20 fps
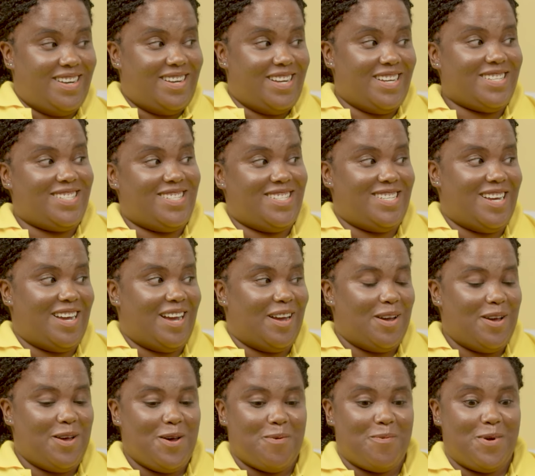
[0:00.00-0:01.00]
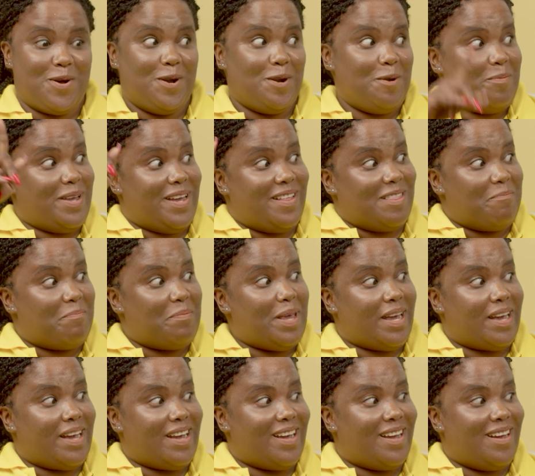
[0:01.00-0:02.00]
Next year, we're going to be at the
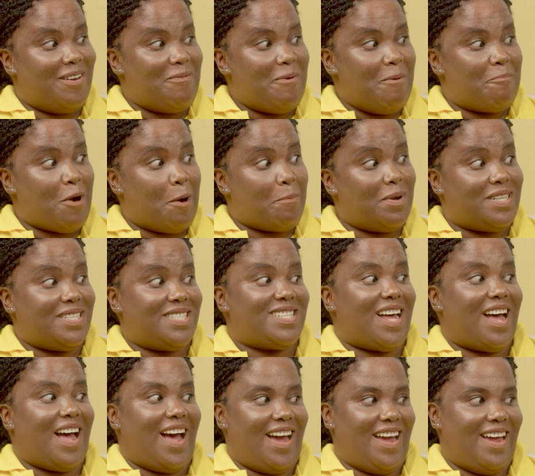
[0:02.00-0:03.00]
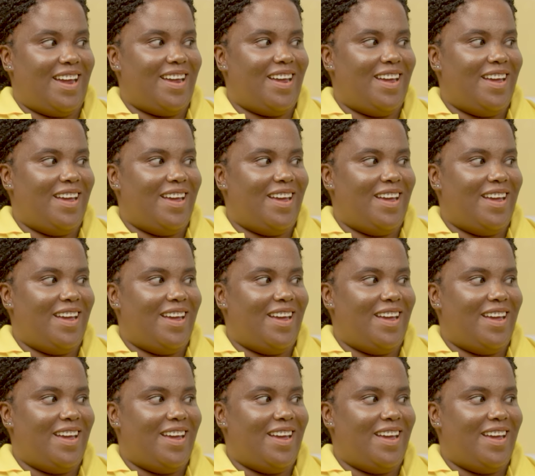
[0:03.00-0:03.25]
peak when properties are high.